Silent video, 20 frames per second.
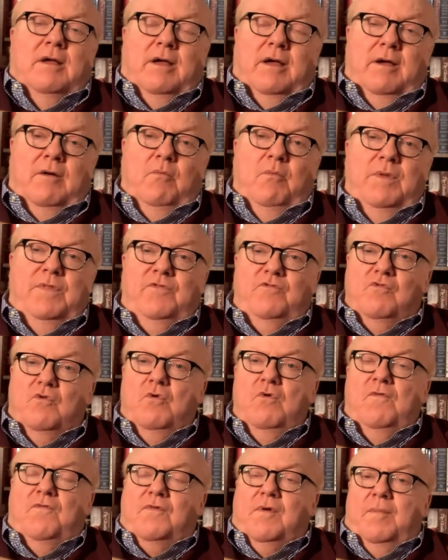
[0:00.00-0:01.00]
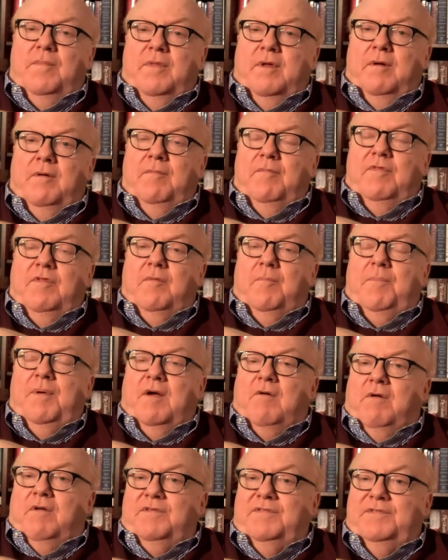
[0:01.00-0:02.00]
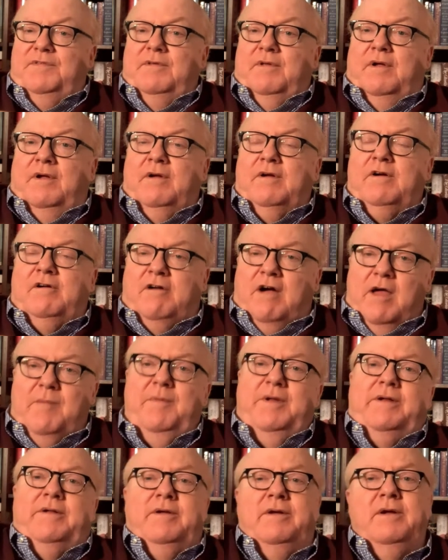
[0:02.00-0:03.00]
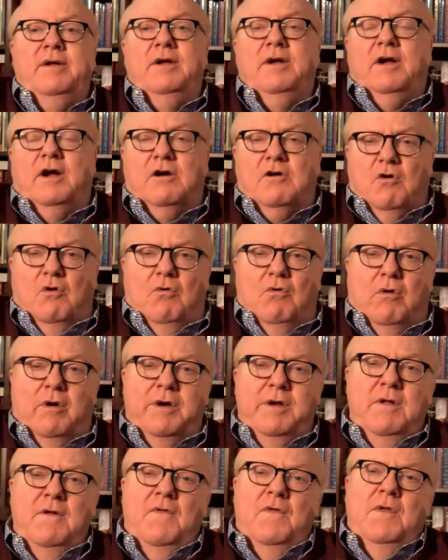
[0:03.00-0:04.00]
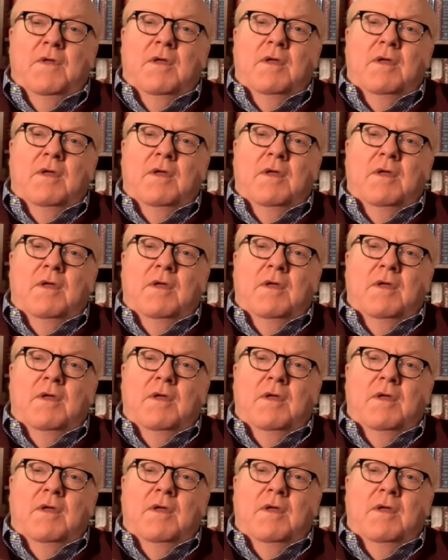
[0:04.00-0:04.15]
uh, withdrew from the, the Paris uh, Climate Accord,